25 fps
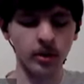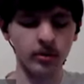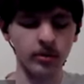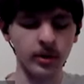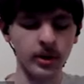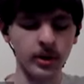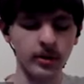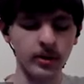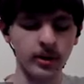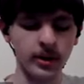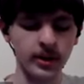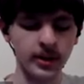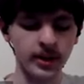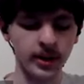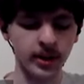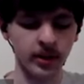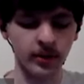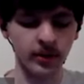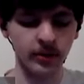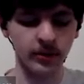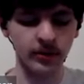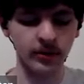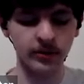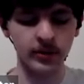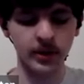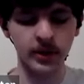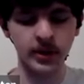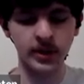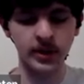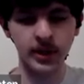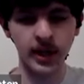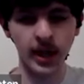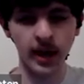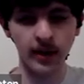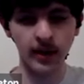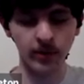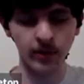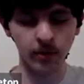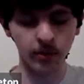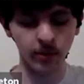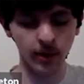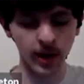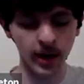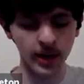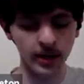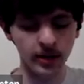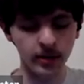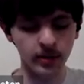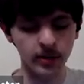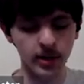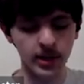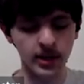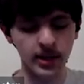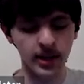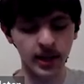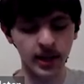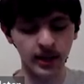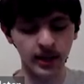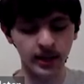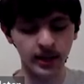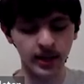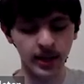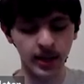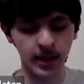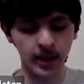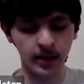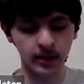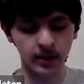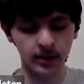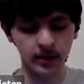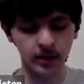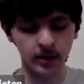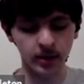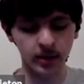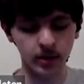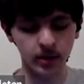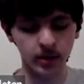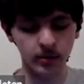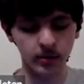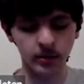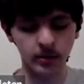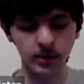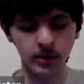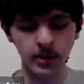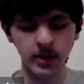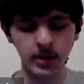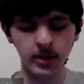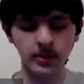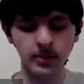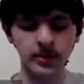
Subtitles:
The Arduino itself doesn't have a way to detect altitude,